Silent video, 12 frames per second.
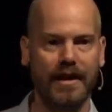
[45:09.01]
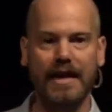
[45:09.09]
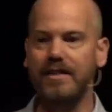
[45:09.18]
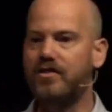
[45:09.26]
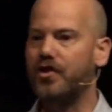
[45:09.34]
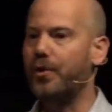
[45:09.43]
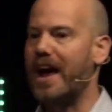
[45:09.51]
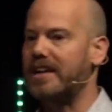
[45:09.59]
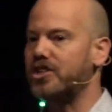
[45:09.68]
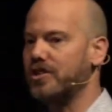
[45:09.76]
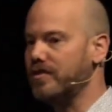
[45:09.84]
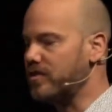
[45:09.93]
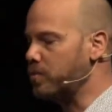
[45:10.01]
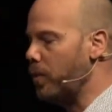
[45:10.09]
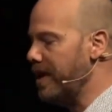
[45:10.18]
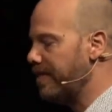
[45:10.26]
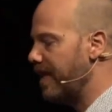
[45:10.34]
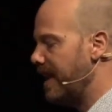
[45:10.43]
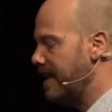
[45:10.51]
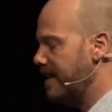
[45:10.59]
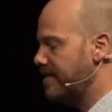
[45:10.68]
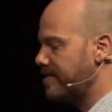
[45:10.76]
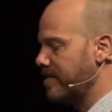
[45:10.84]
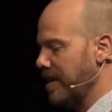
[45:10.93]
interactions with
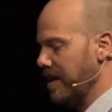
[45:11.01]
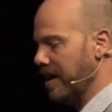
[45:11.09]
his